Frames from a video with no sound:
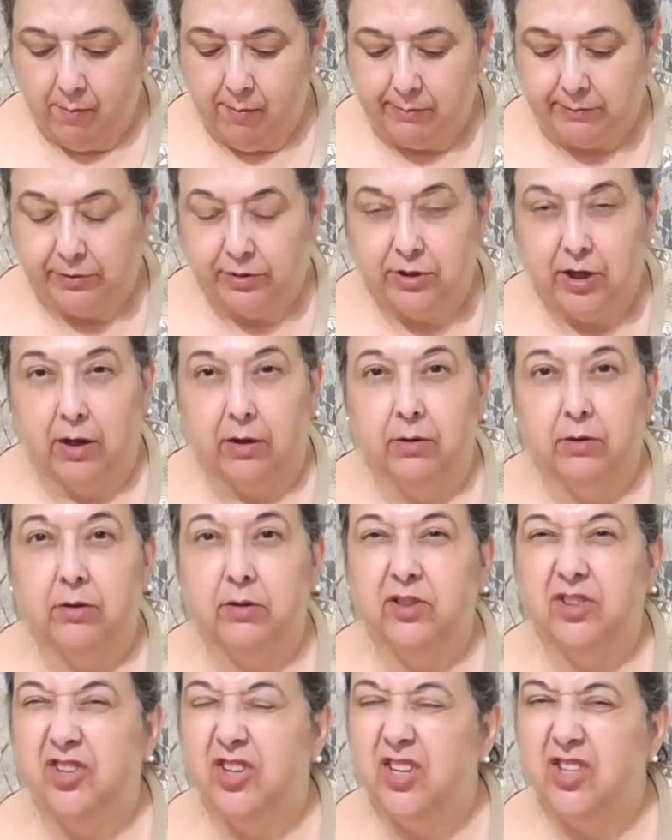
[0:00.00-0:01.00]
It's
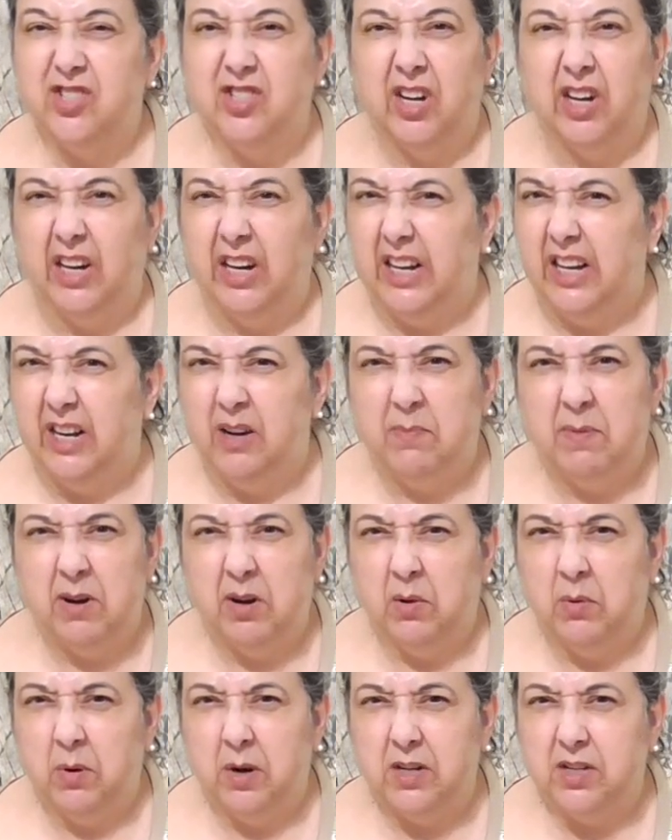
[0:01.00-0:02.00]
got just a little bit of
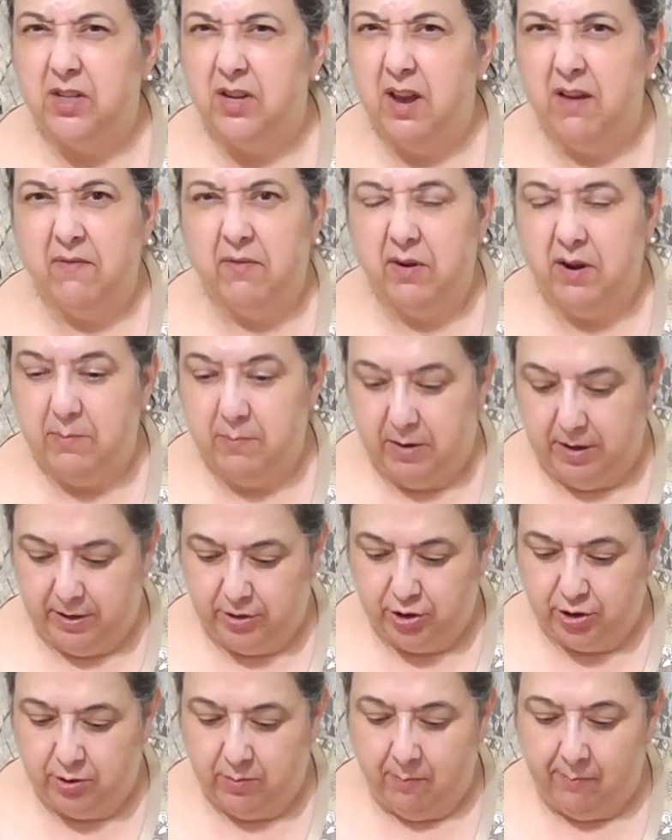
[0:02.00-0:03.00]
crunch, not very
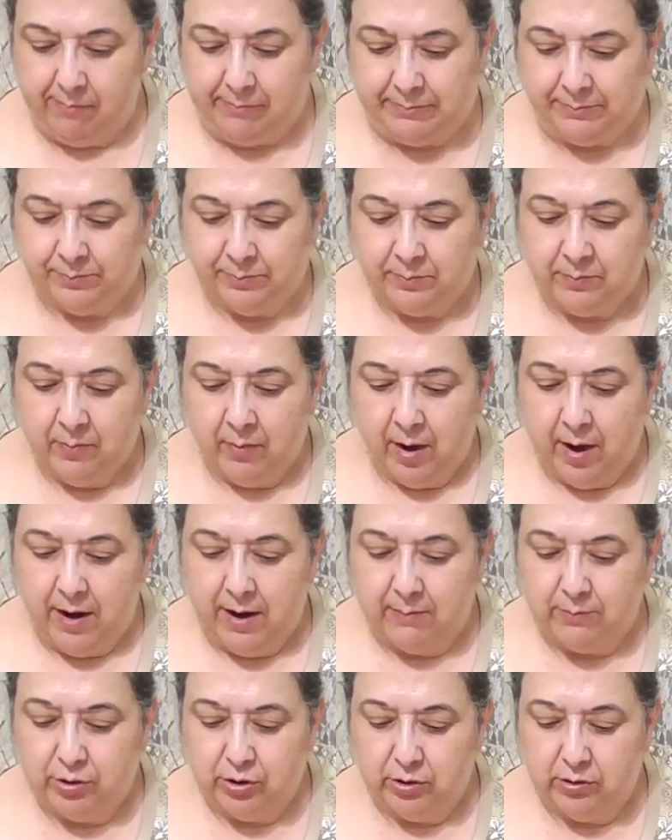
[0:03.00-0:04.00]
much. And
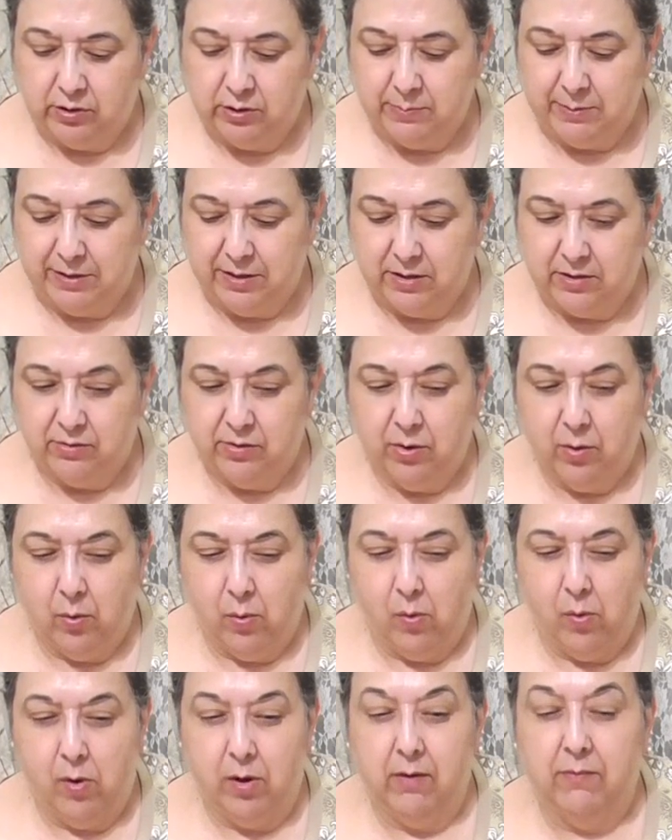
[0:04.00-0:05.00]
I'm sure it's because of the
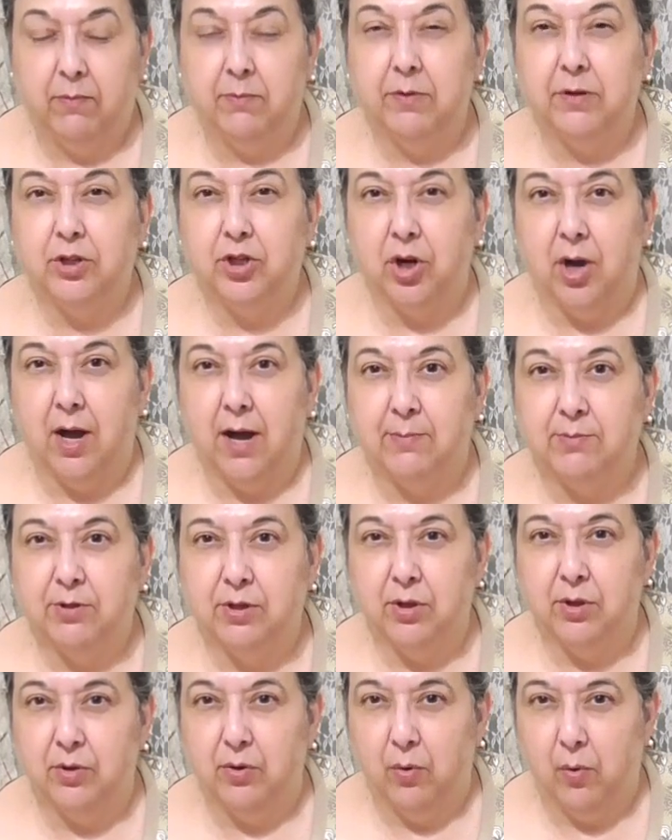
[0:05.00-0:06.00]
oil from the chops and
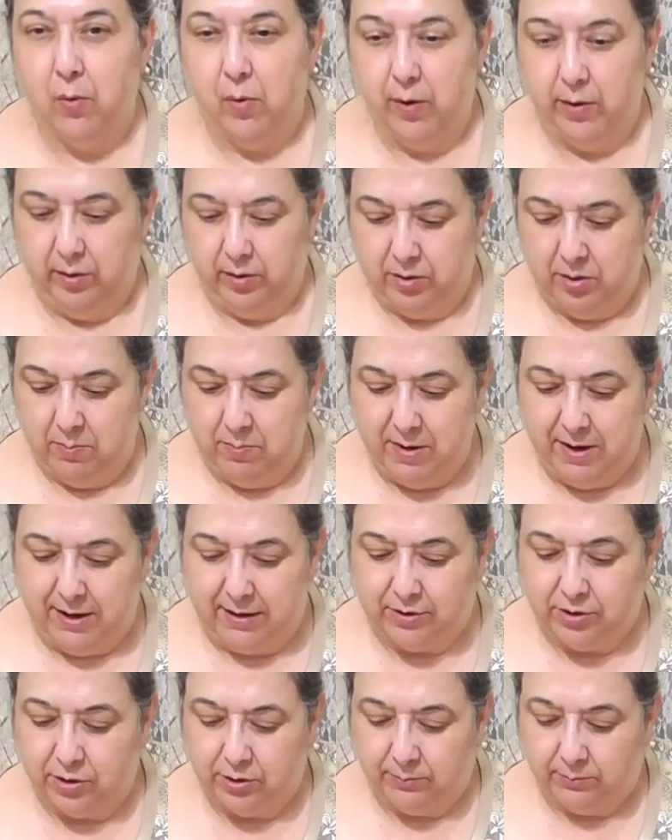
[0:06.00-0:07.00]
then the oil in the
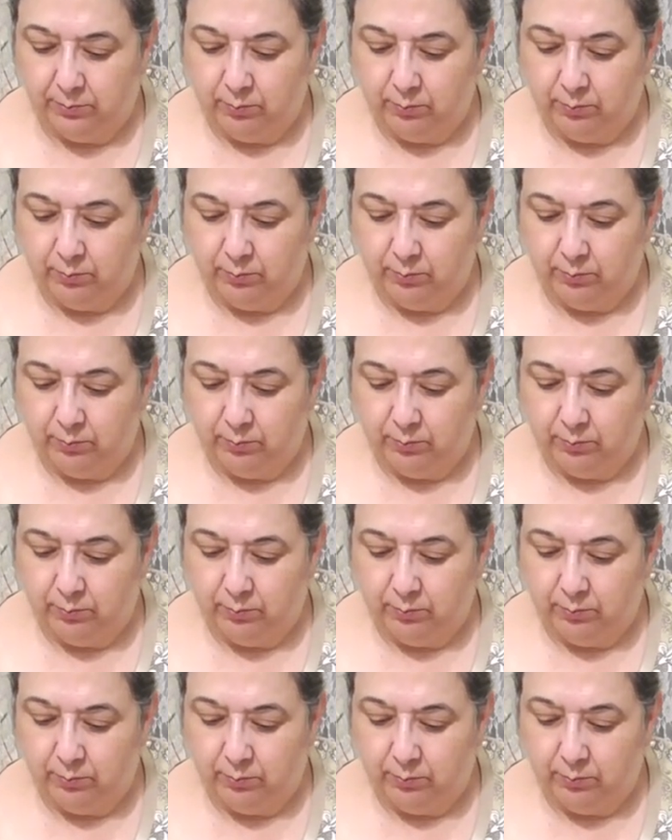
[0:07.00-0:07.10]
mix.